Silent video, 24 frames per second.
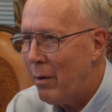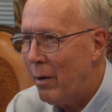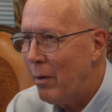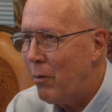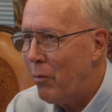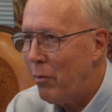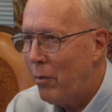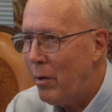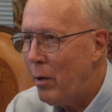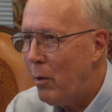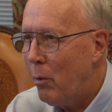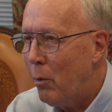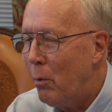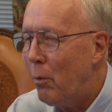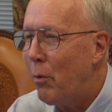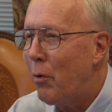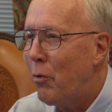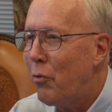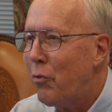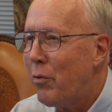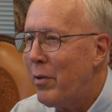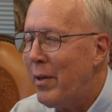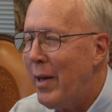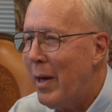It's the
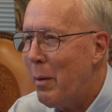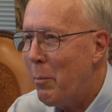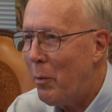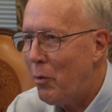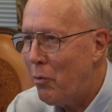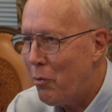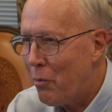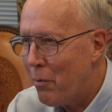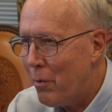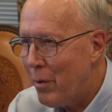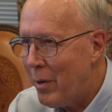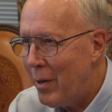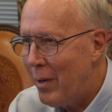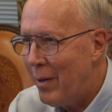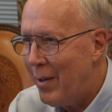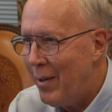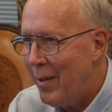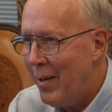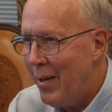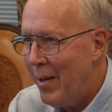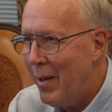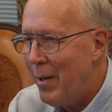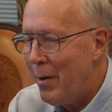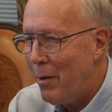oldest chemistry
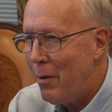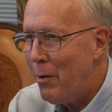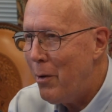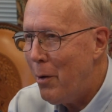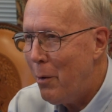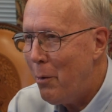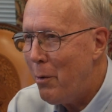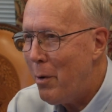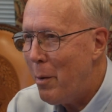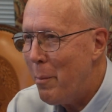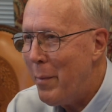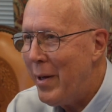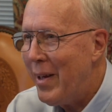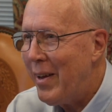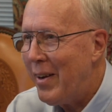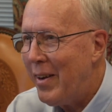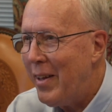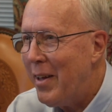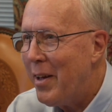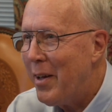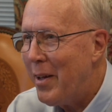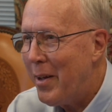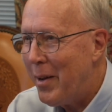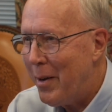known to
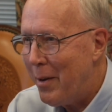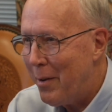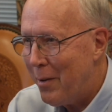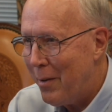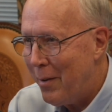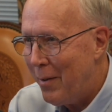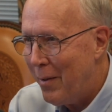mankind.